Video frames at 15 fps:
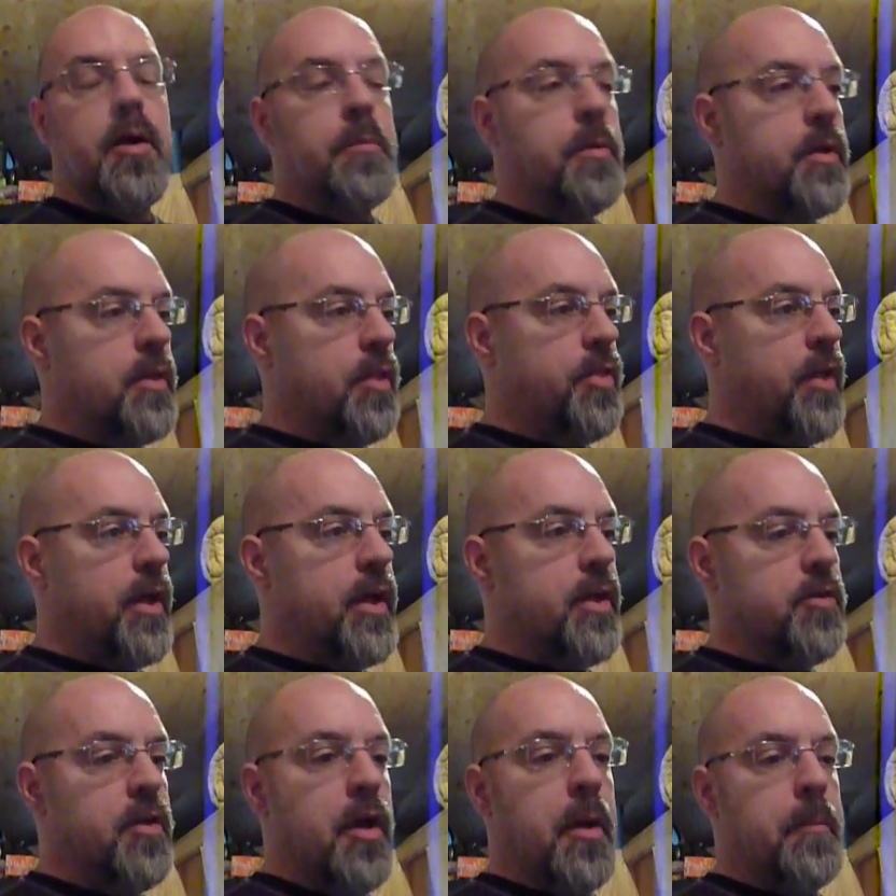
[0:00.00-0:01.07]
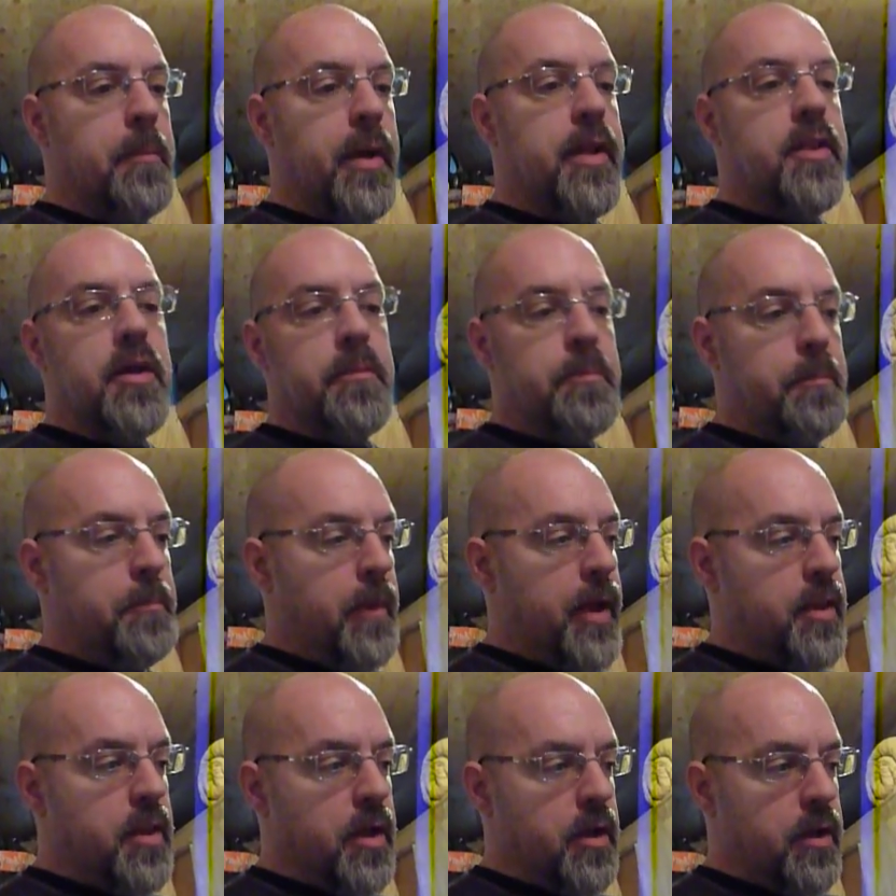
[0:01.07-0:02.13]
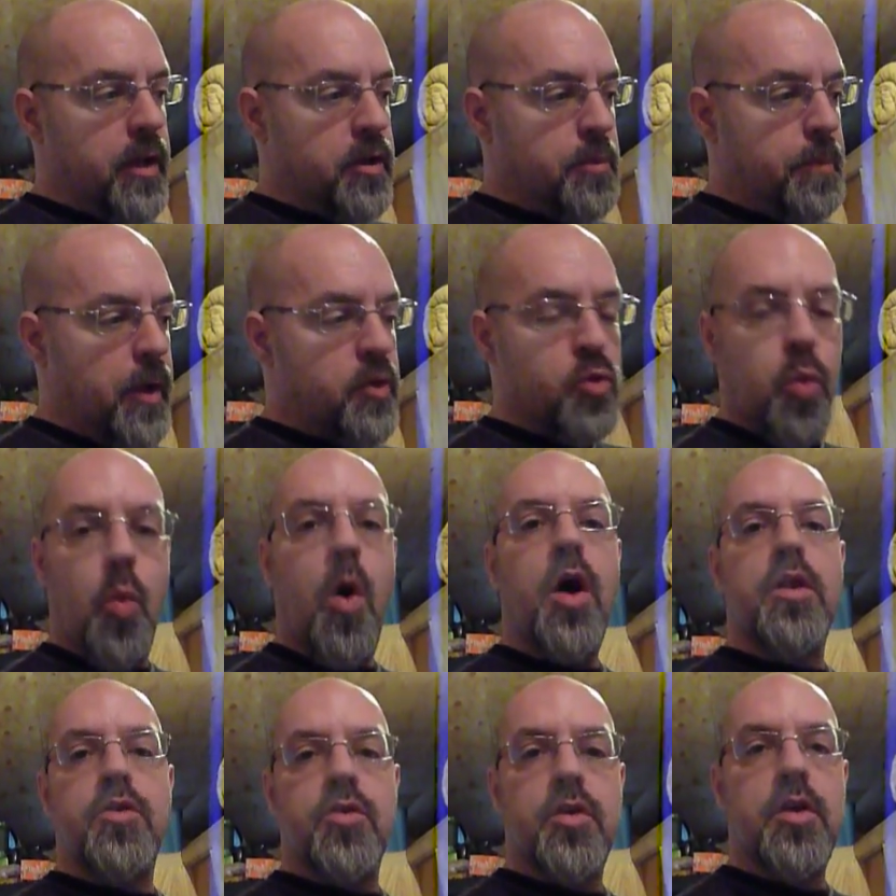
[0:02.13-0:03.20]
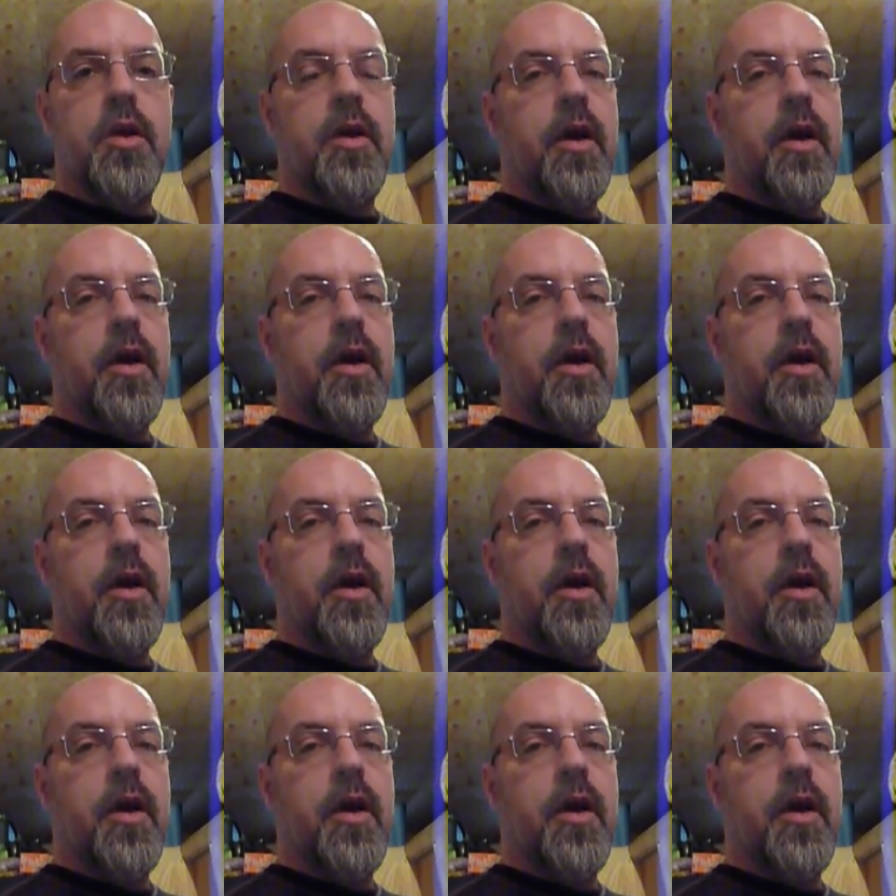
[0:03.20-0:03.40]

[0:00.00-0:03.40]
But the thing is, make the make the expense once.